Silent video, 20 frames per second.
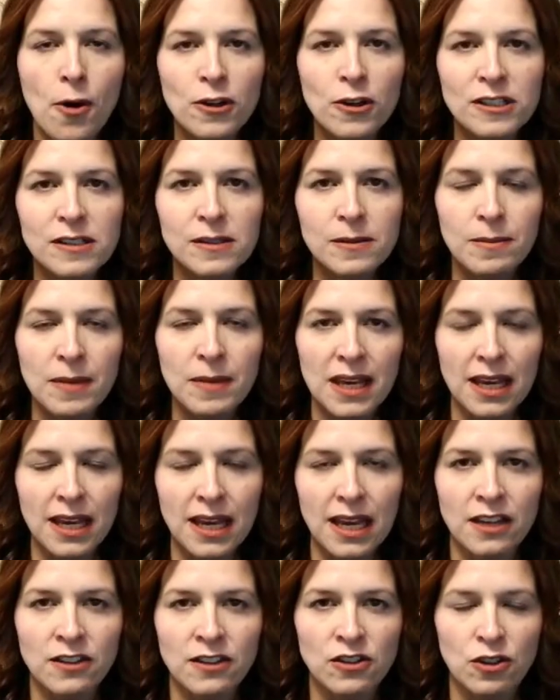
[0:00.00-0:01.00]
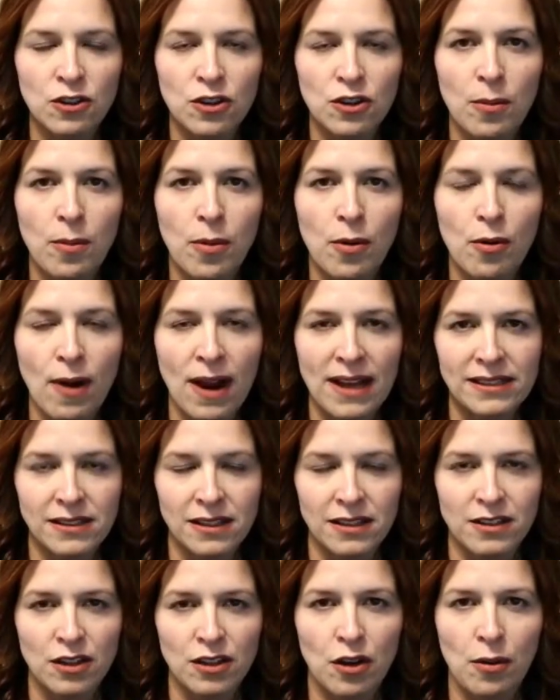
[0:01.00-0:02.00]
puts me into the
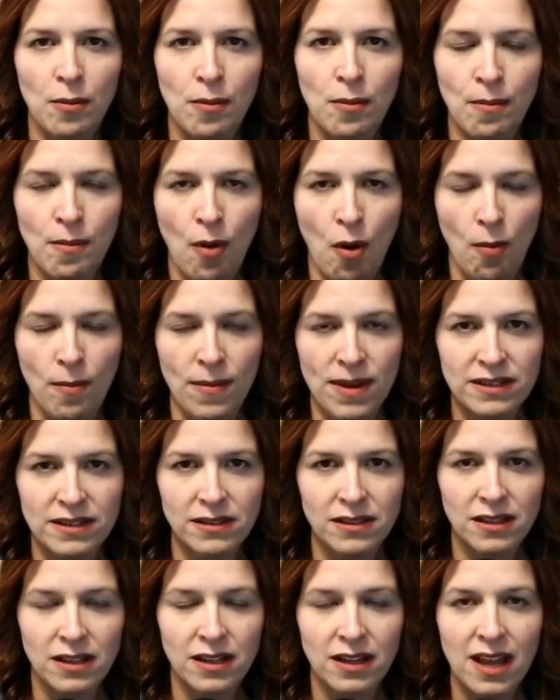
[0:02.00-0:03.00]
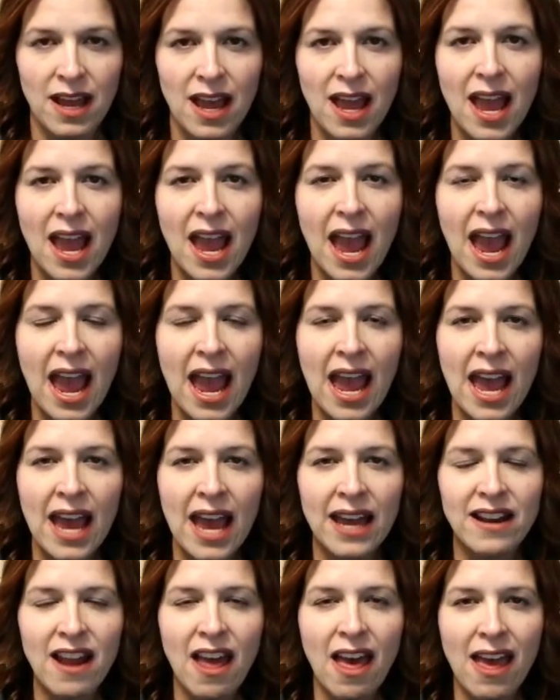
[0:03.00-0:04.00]
present moment.
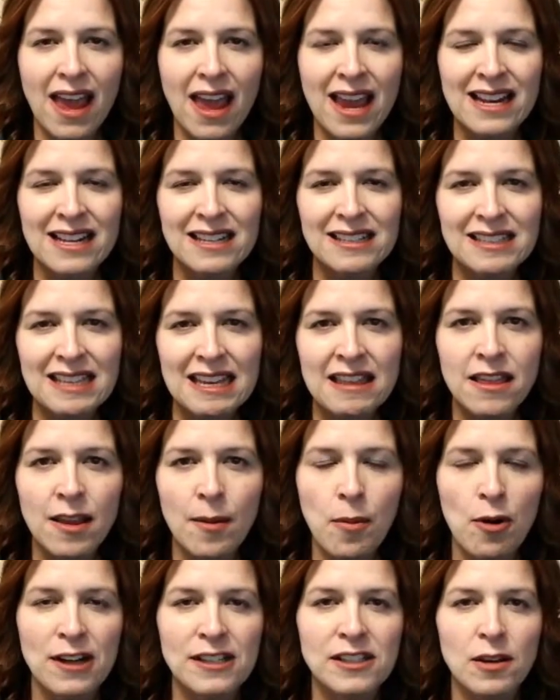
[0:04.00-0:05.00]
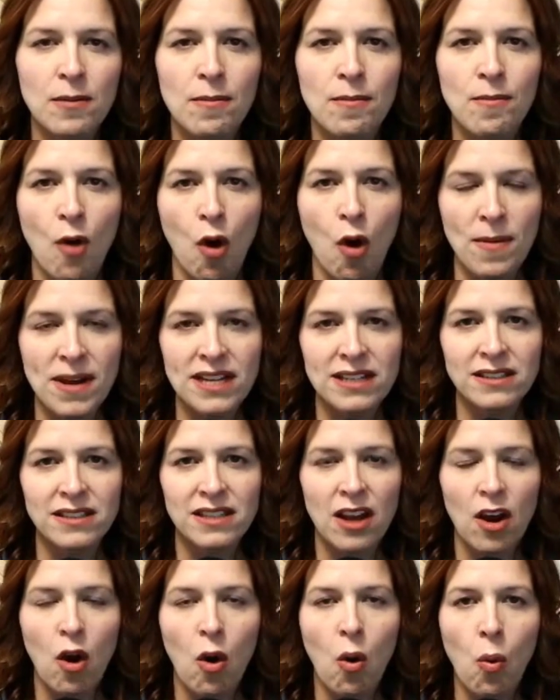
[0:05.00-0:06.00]
And it is in the present
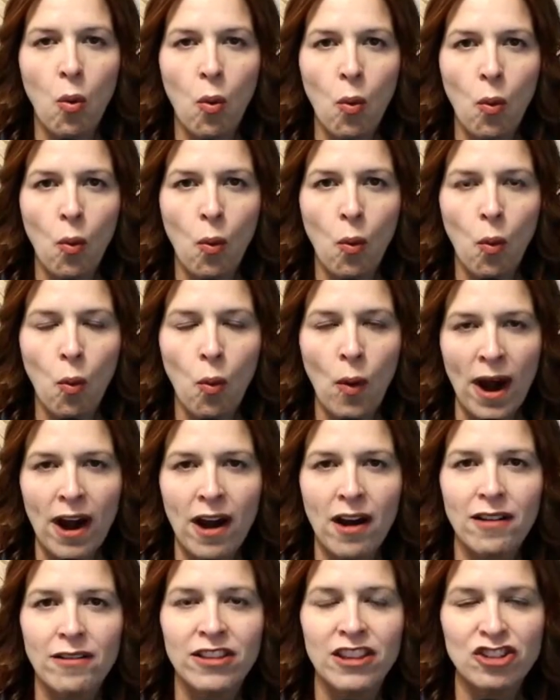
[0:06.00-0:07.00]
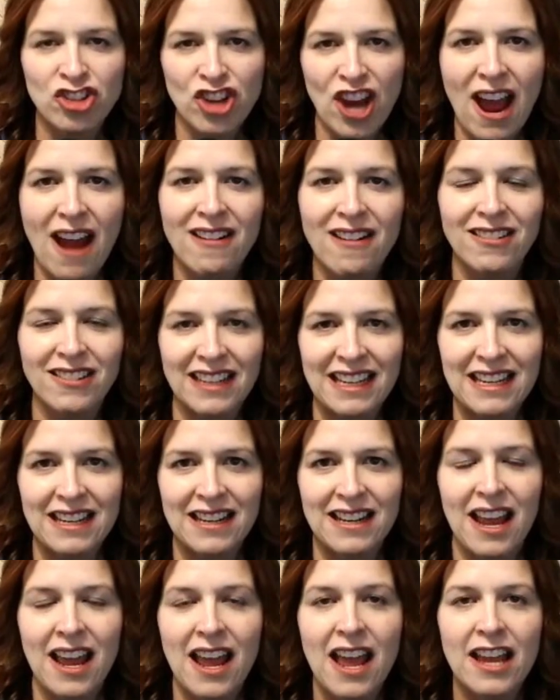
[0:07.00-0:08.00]
moment where the
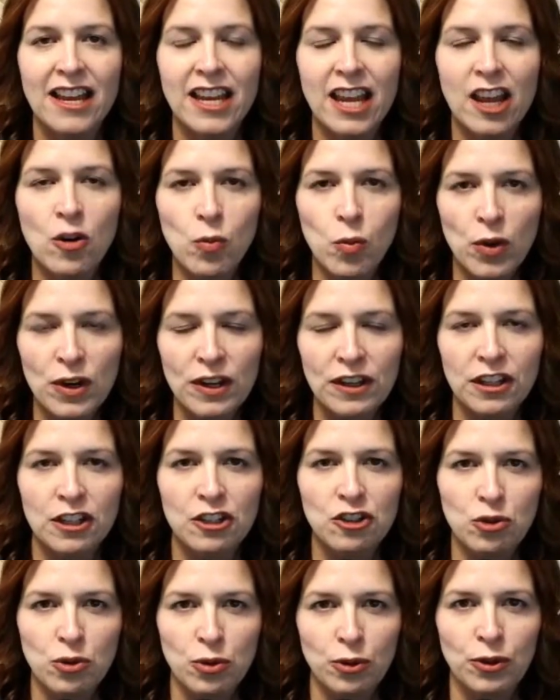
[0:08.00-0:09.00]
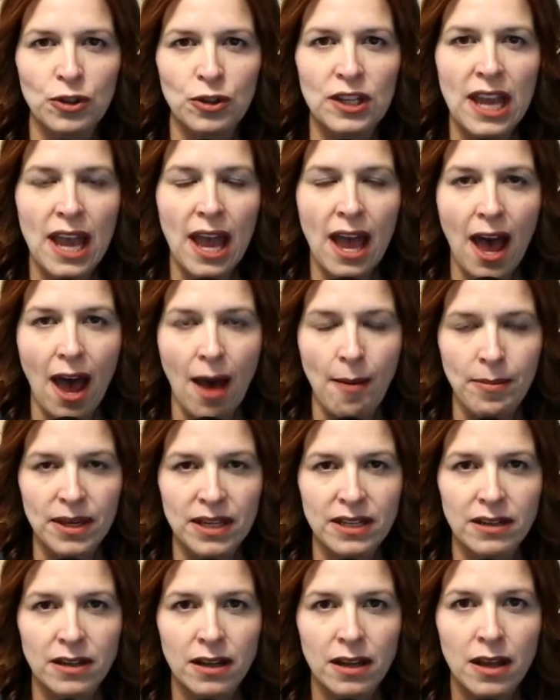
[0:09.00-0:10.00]
channeling can really truly
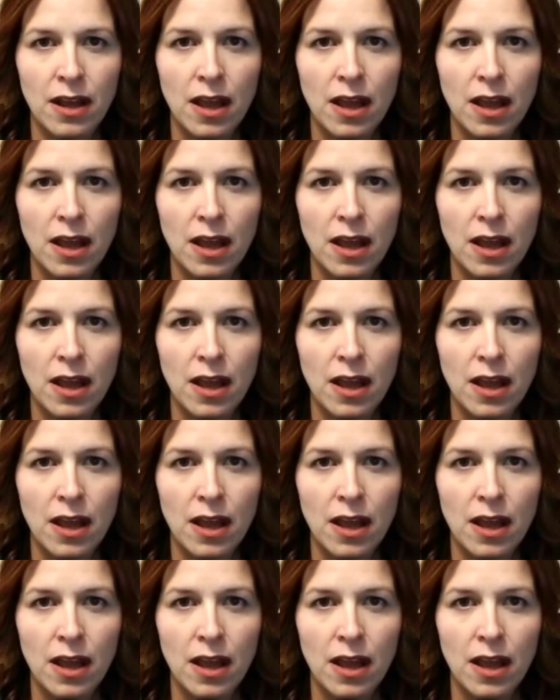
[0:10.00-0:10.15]
happen